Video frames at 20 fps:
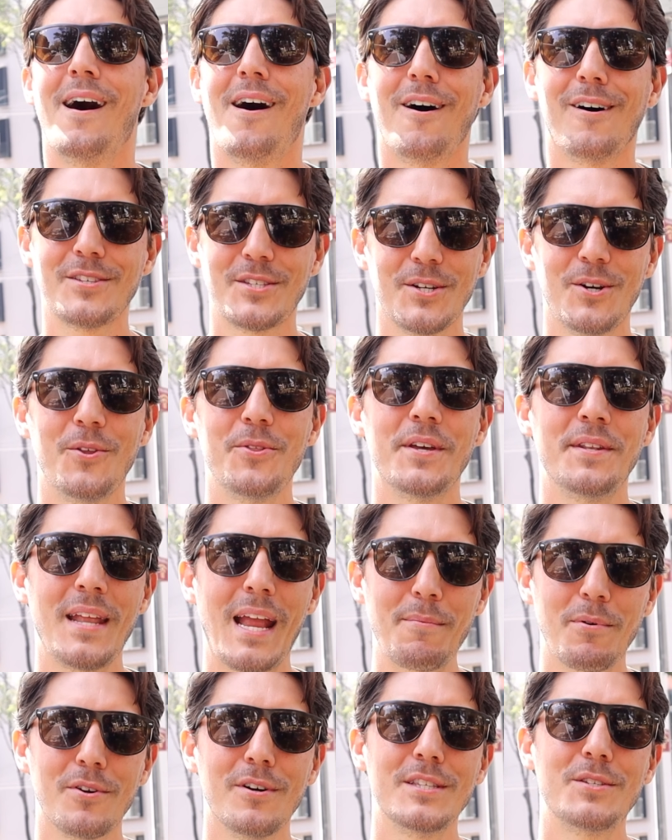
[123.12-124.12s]
Also, the
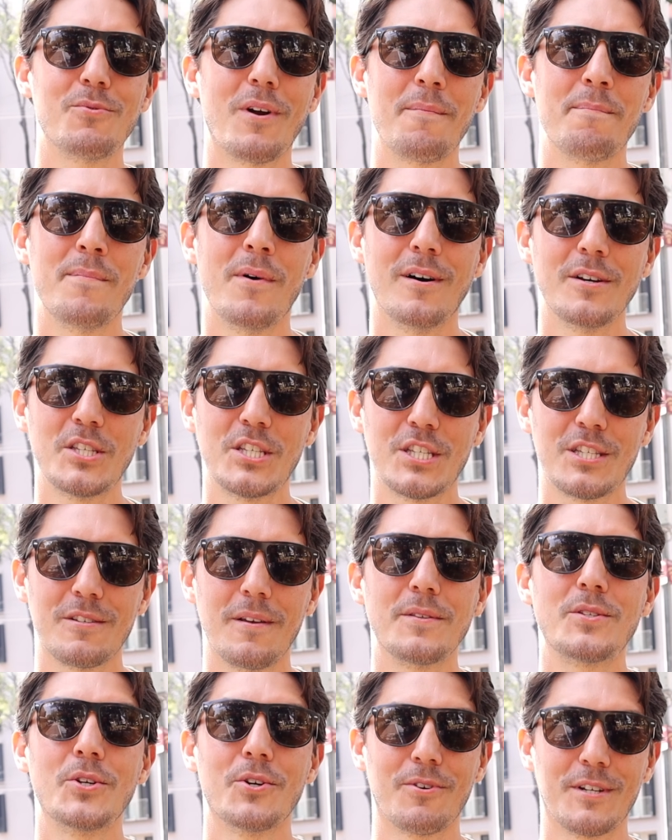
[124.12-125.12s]
neighborhoods where most
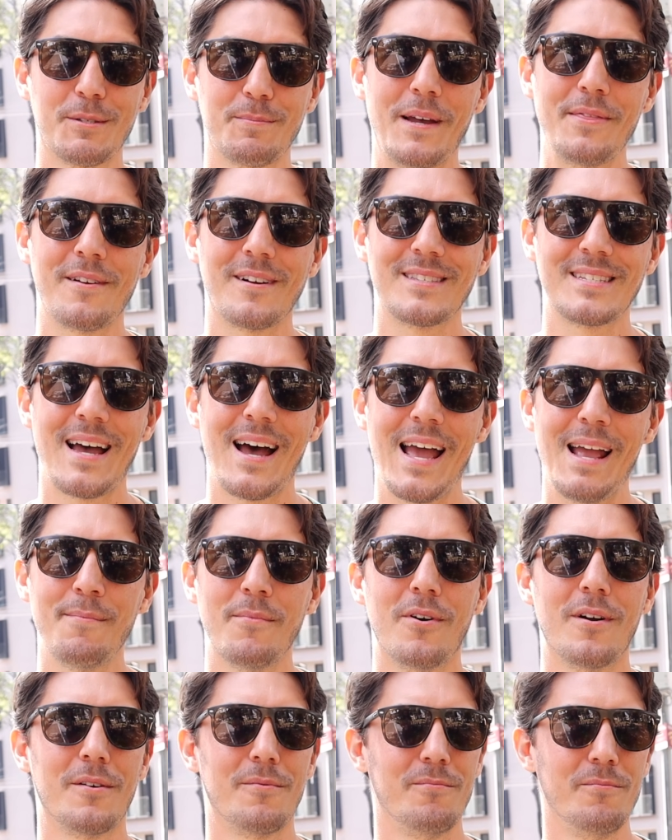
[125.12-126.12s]
tourists spend their time
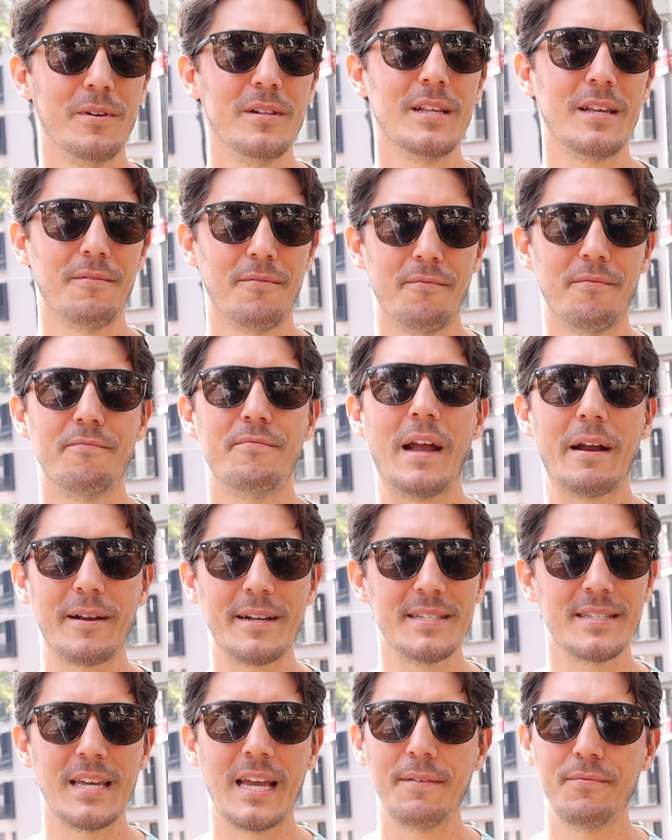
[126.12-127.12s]
are really very
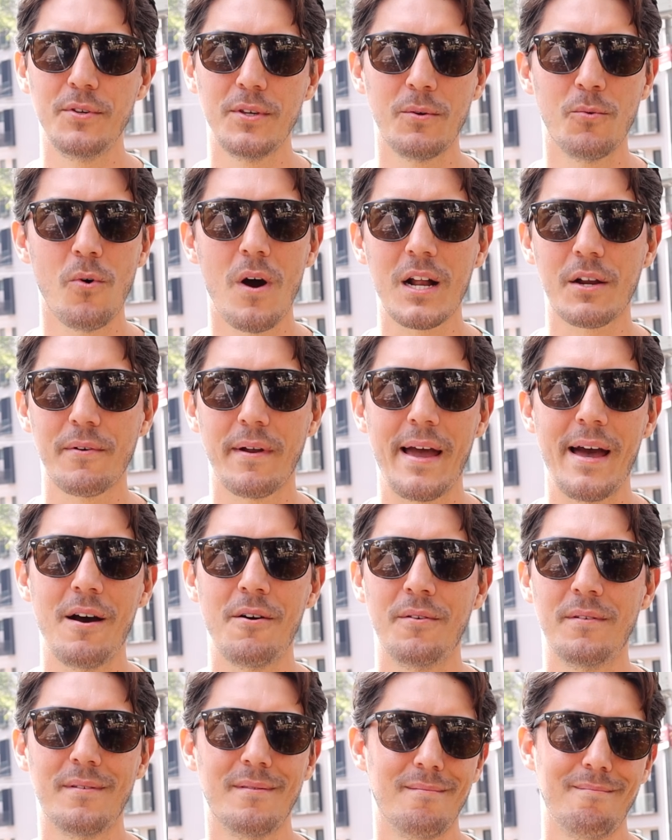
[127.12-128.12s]
safe. You can walk
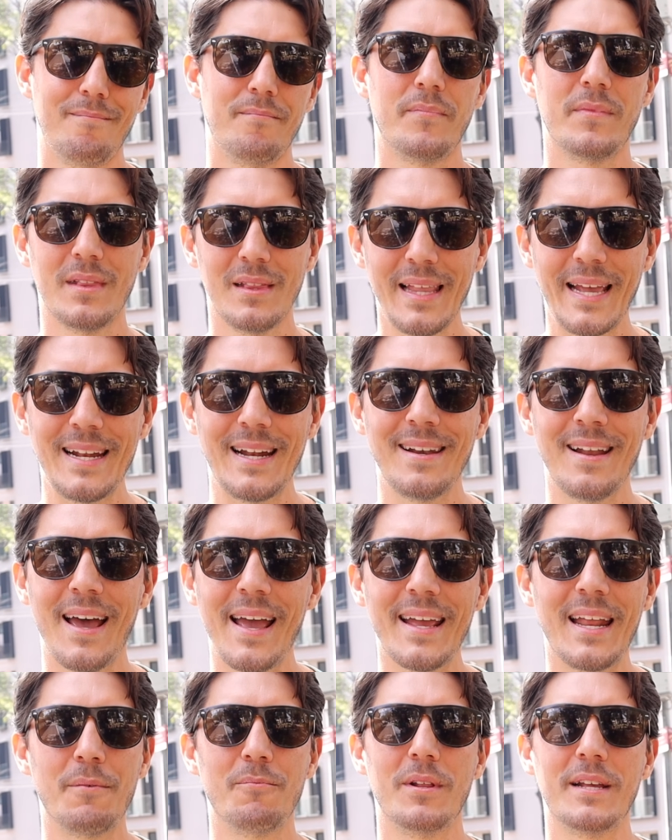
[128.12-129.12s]
around late at night
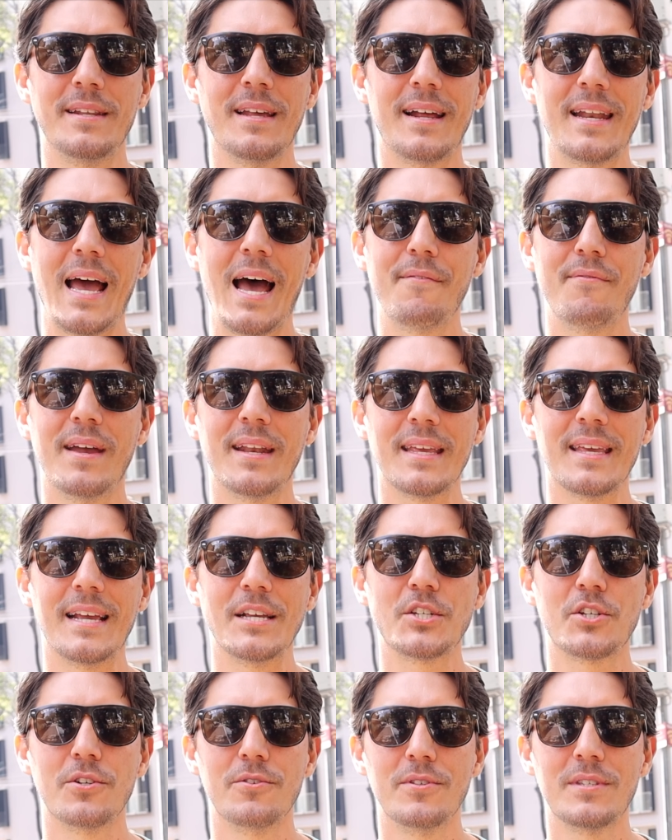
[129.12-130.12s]
and really not have any
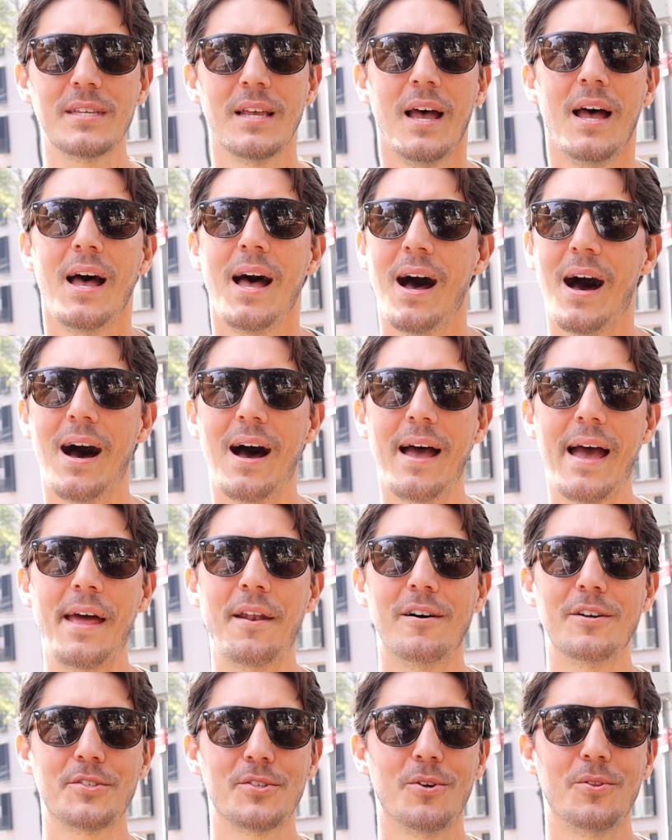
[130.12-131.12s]
issues. And
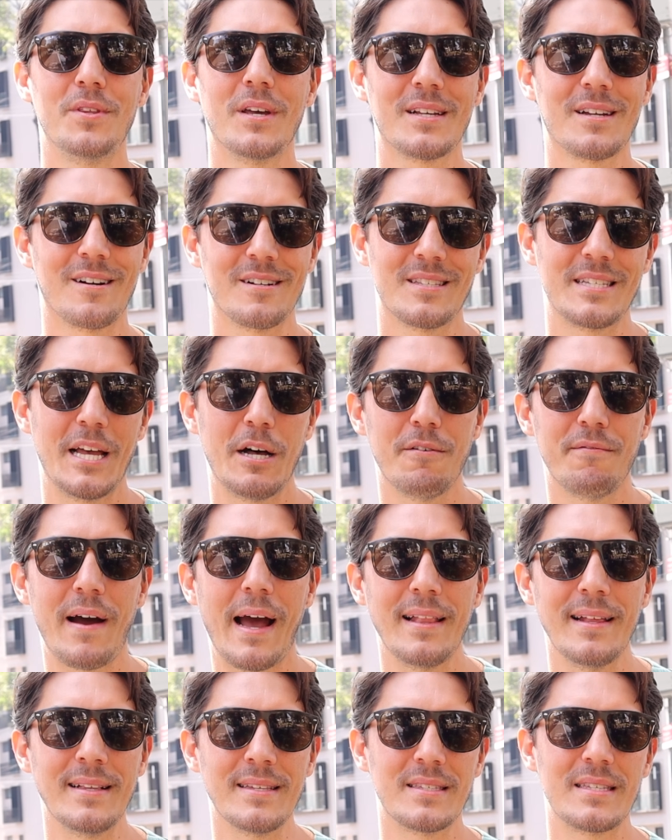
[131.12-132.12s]
also the cartel
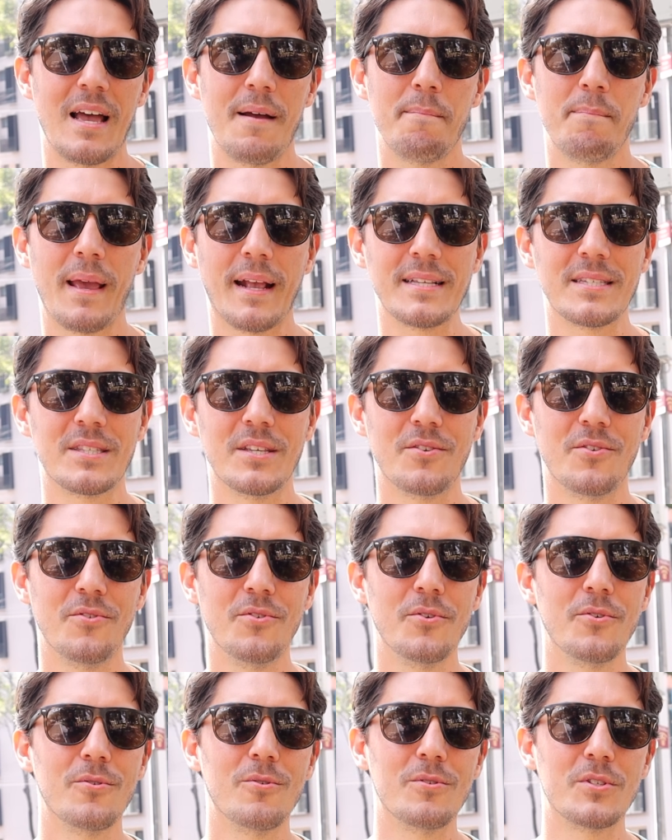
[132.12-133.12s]
violence that makes the
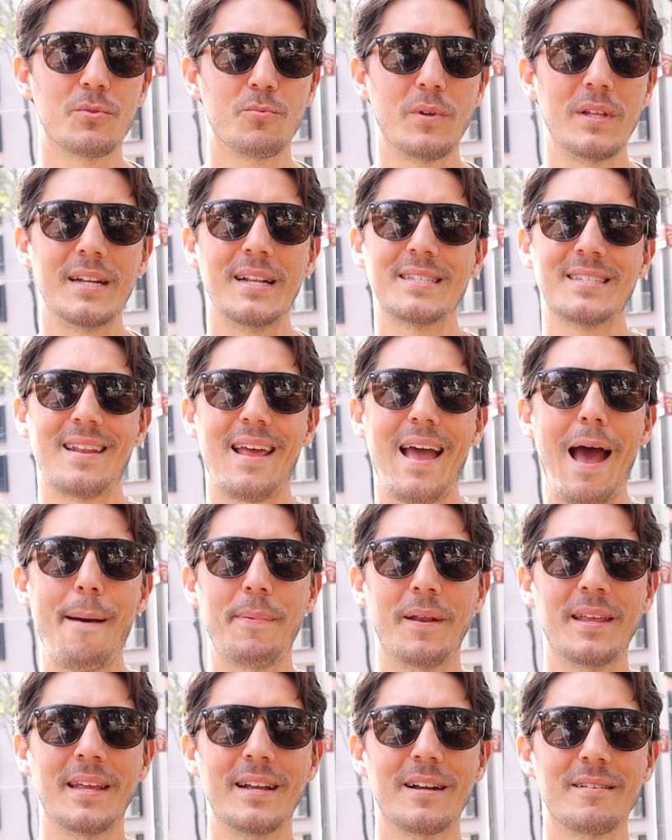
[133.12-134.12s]
news really doesn't
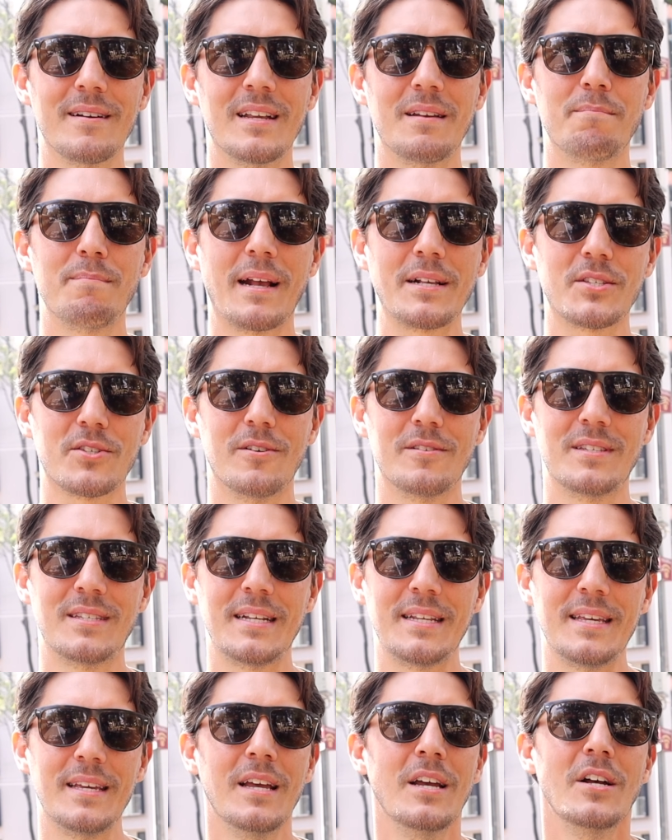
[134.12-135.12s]
happen here in Mexico
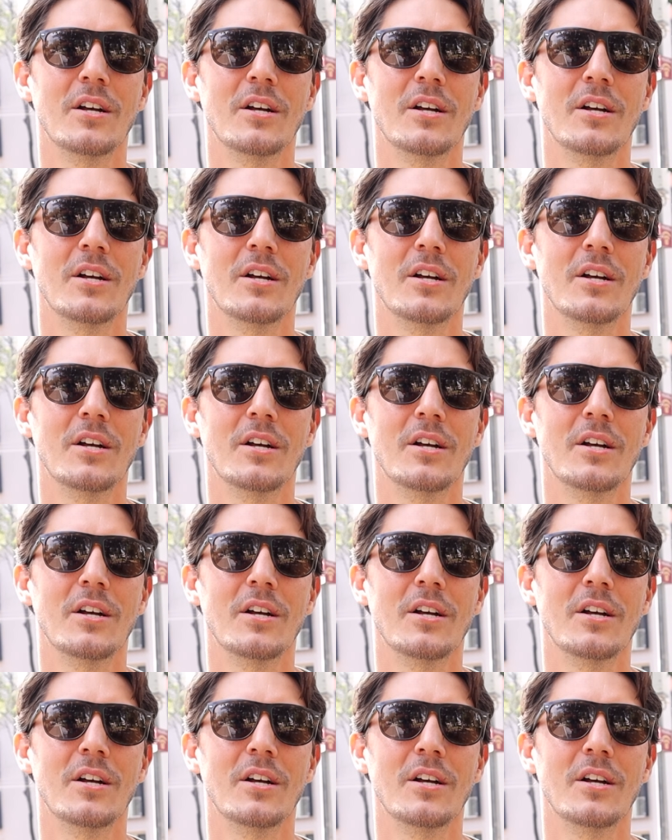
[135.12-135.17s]
City.